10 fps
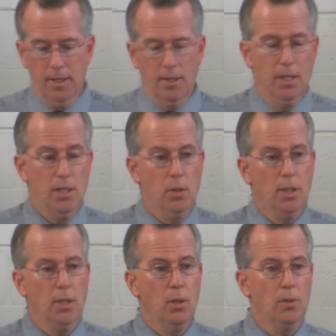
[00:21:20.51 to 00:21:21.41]
then you
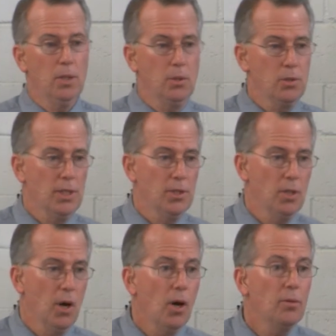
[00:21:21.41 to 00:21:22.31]
can know that your sins
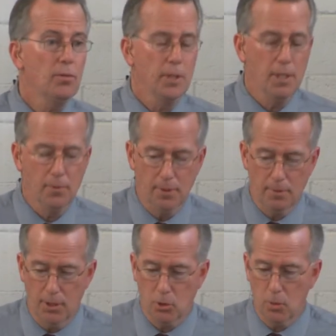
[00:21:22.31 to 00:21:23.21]
are forgiven,
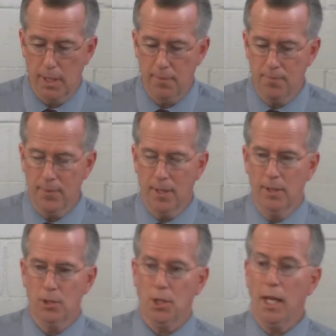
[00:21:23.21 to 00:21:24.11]
as we
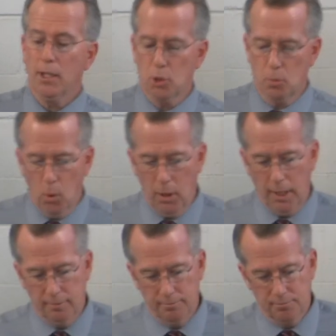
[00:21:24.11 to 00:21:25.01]
sang this
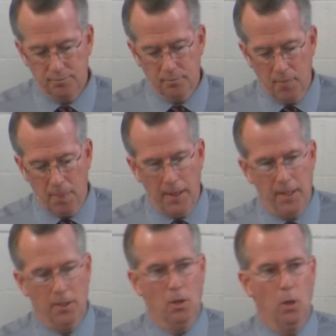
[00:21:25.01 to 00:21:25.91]
morning.
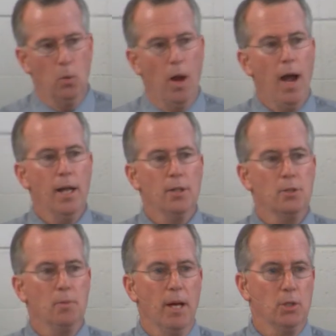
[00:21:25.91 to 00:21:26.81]

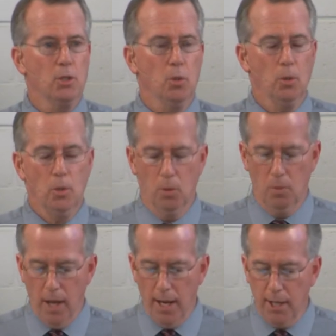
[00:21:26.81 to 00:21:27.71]
Arise, my soul,
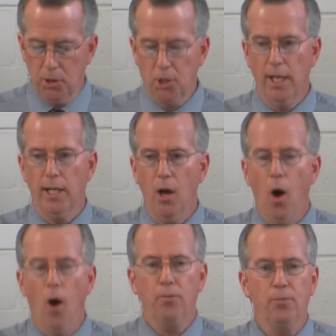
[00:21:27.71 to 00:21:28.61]
arise, shake
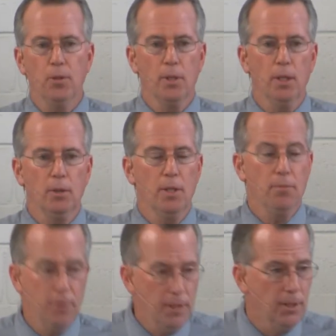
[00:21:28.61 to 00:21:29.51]
off your guilty
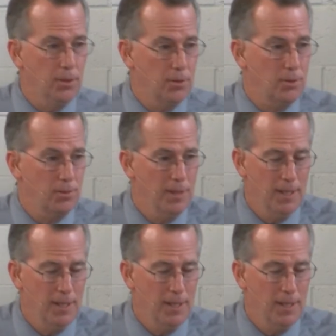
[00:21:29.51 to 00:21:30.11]
fears.